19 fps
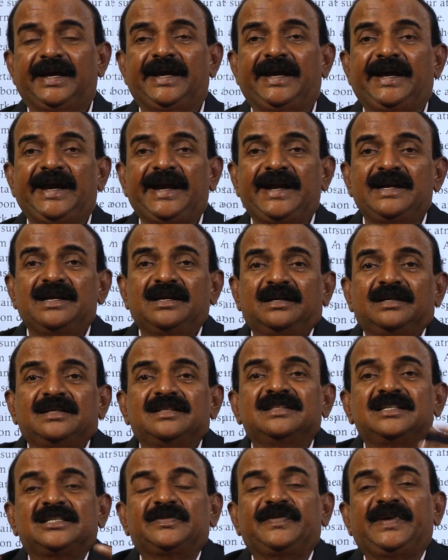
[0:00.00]
and
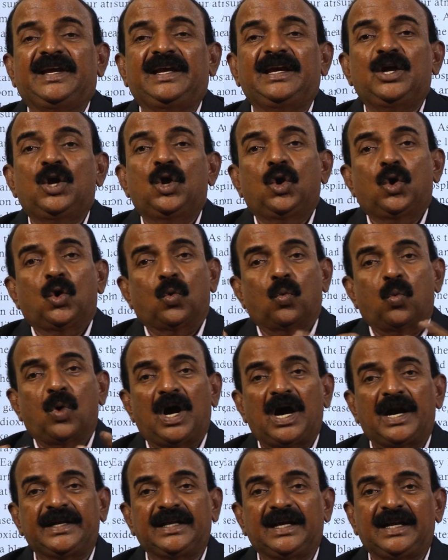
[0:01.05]
in this way
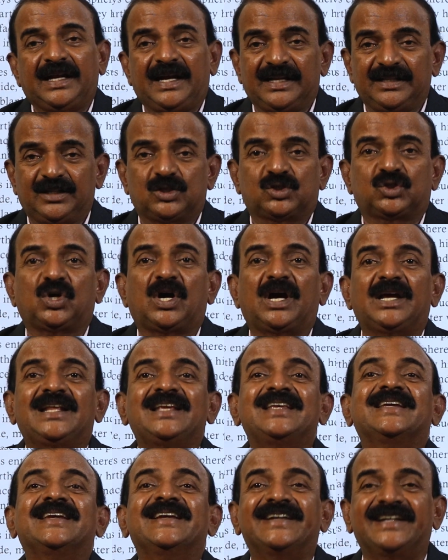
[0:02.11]
water and the soil
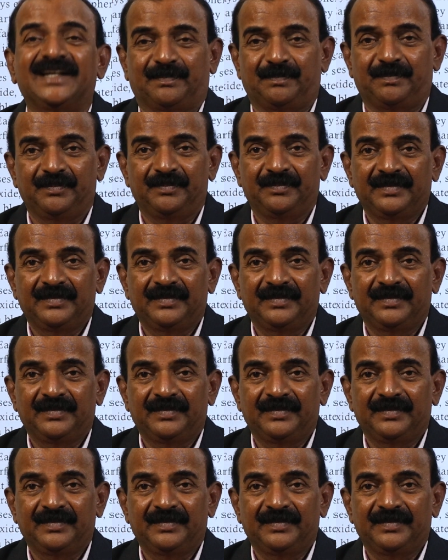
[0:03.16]
is heated up,